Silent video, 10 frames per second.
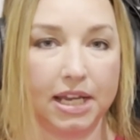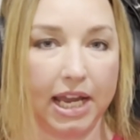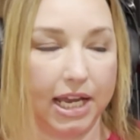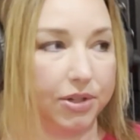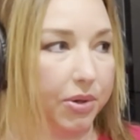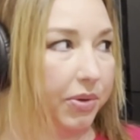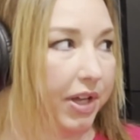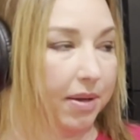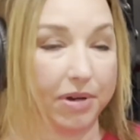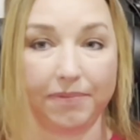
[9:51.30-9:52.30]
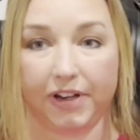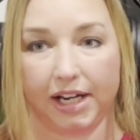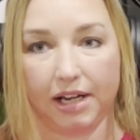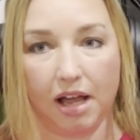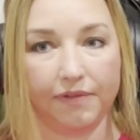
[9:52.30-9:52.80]
and told them, I'm very
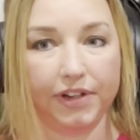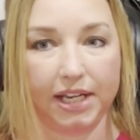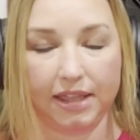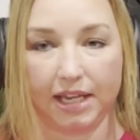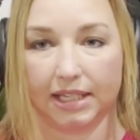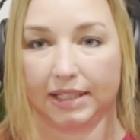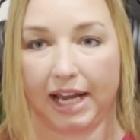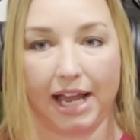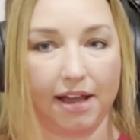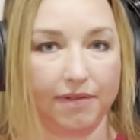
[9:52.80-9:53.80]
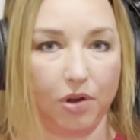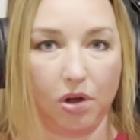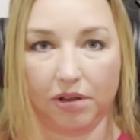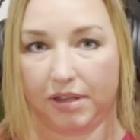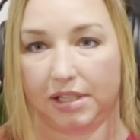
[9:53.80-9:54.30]
confident in this. I have
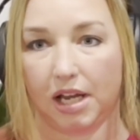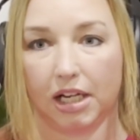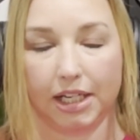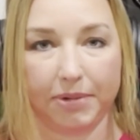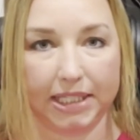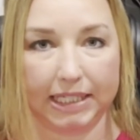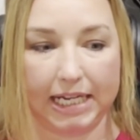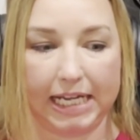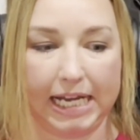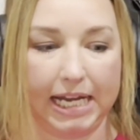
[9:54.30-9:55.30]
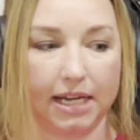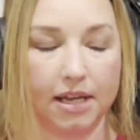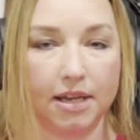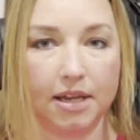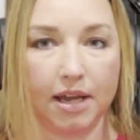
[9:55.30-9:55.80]
all of the documents I need.
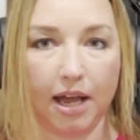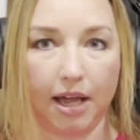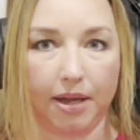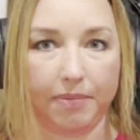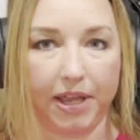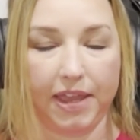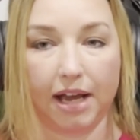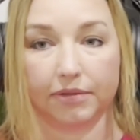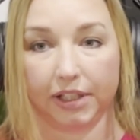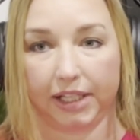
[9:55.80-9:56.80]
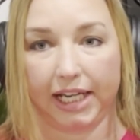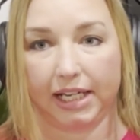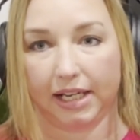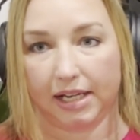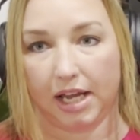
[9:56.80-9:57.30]
And that really
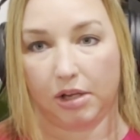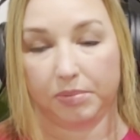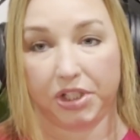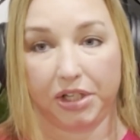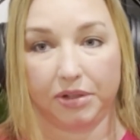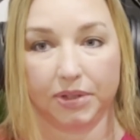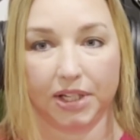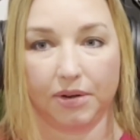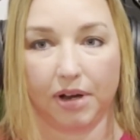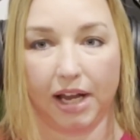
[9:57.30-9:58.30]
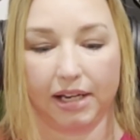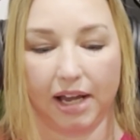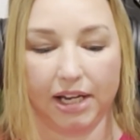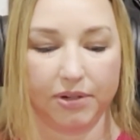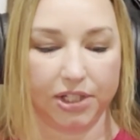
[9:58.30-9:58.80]
can help too. So
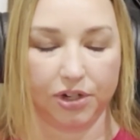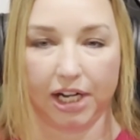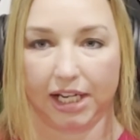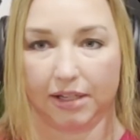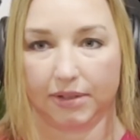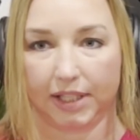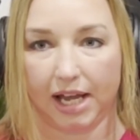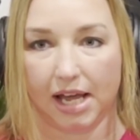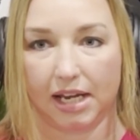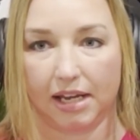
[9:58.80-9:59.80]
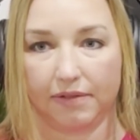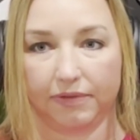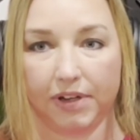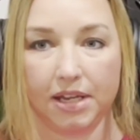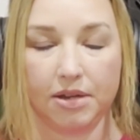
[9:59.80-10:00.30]
I always try to use that if
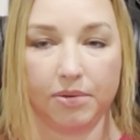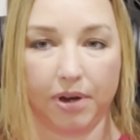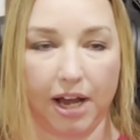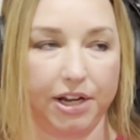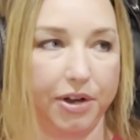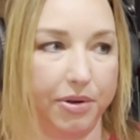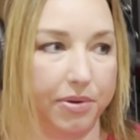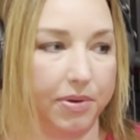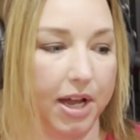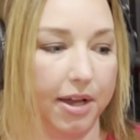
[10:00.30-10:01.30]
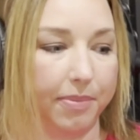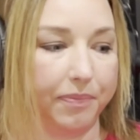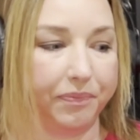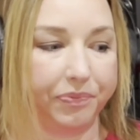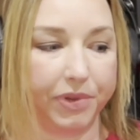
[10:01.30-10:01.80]
I know,
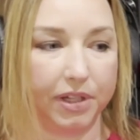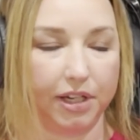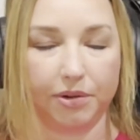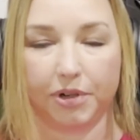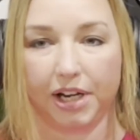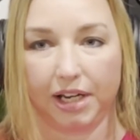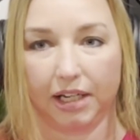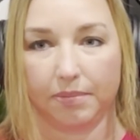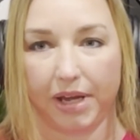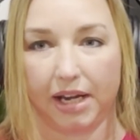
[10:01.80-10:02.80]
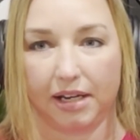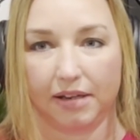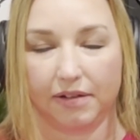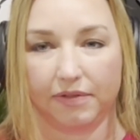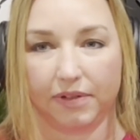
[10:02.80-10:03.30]
we're in a
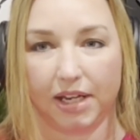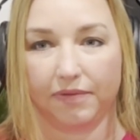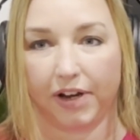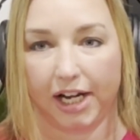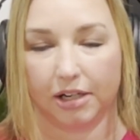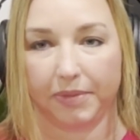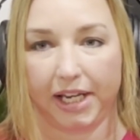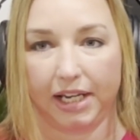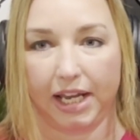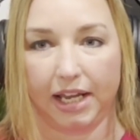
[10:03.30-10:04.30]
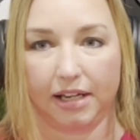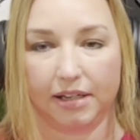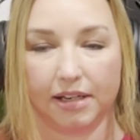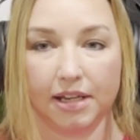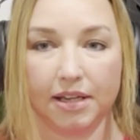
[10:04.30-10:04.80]
competitive environment
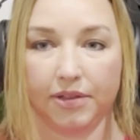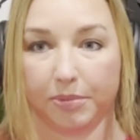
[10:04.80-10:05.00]
and the